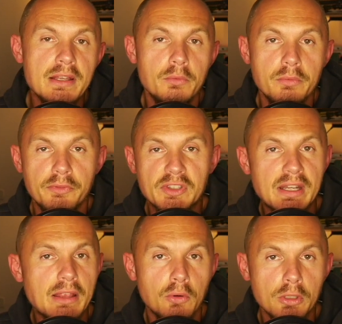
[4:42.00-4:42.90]
We've said
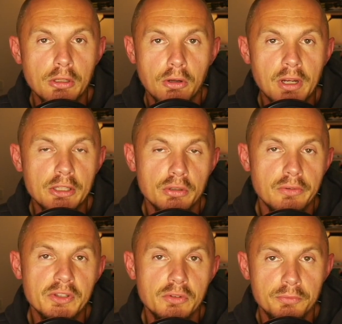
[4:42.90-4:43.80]
that all along. A lot of
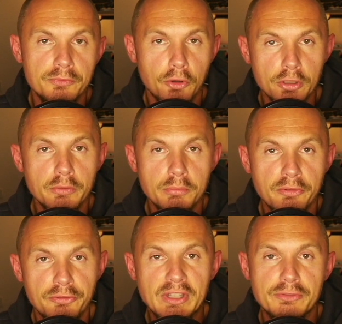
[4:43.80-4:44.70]
us who followed
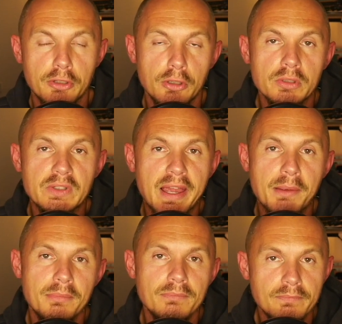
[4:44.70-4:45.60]
Monfils for a long
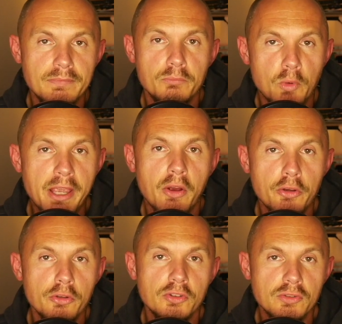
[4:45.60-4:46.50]
time. Why are
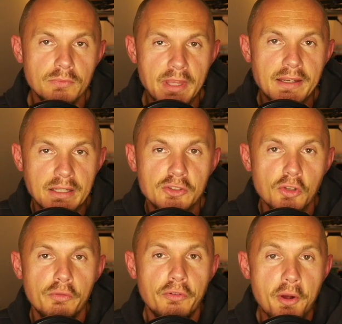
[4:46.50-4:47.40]
you standing
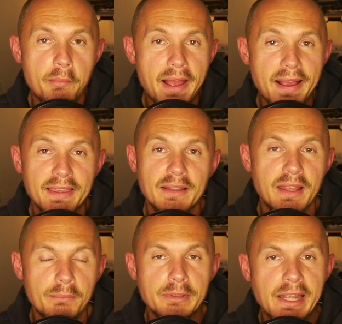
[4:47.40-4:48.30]
so far back
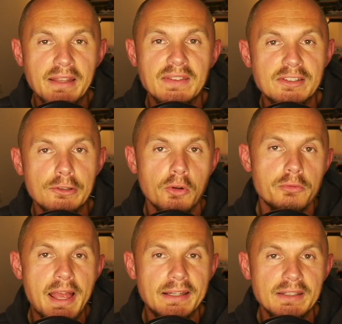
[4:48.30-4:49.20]
and playing these long
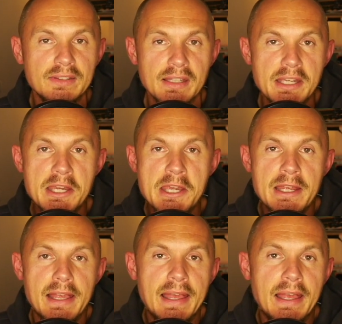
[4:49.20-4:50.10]
rallies?
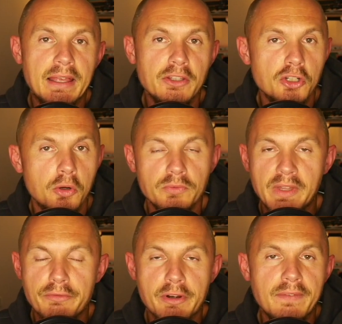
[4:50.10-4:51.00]

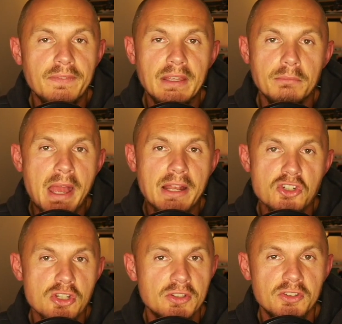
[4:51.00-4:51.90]
Never-ending
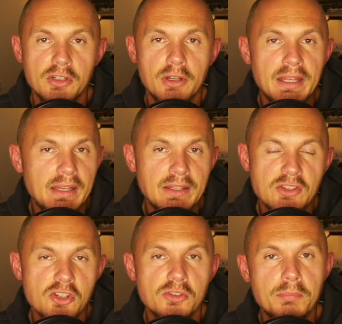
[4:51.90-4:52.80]
matches. It's
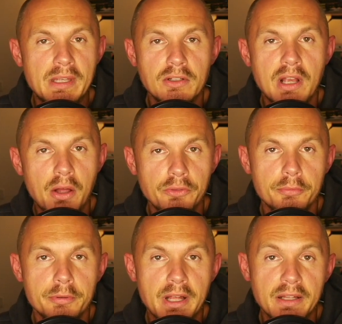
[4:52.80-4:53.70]
just been
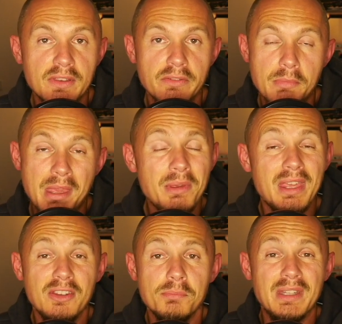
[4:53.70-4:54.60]
counterproductive. Maybe
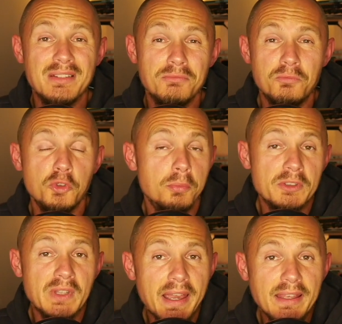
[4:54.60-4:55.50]
he's been super
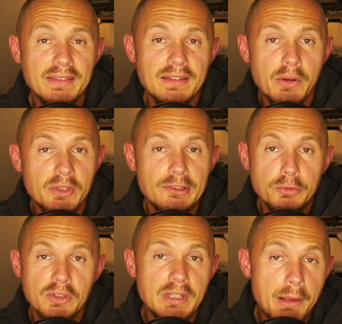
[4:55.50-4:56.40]
tight and now he's
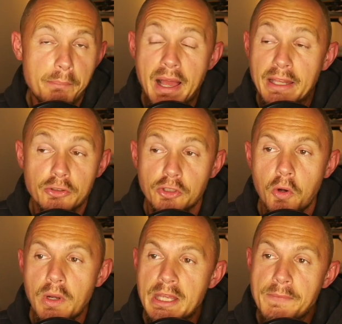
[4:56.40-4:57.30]
loosened up. I don't
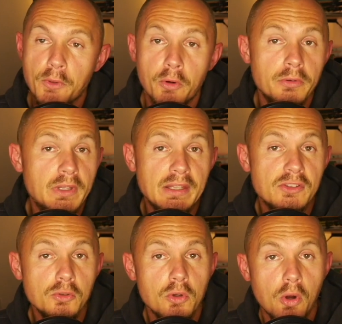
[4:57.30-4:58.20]
know. Or his
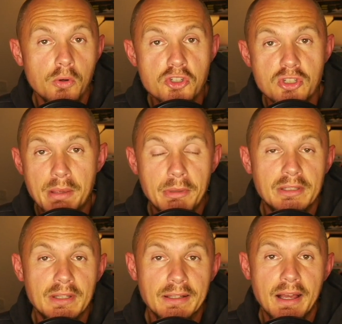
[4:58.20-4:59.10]
new coach, Jamie
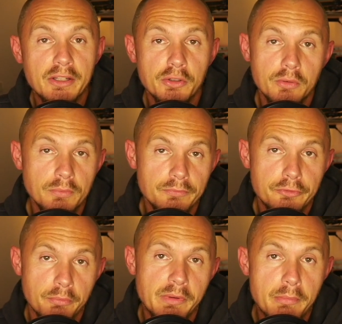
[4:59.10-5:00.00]
Delgado
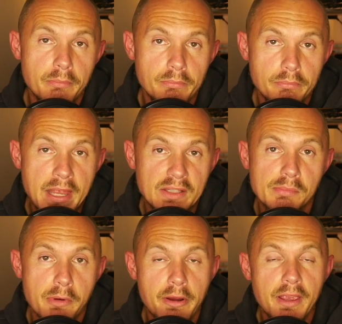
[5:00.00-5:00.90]
from the
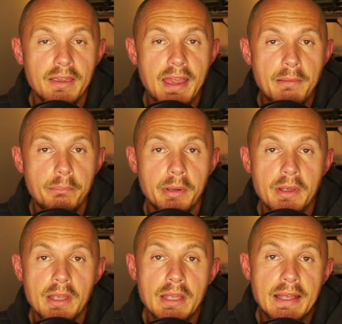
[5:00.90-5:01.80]
ex-Murray camp,
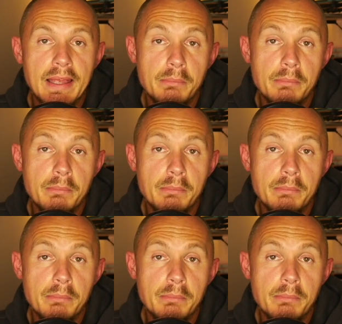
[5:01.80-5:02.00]
and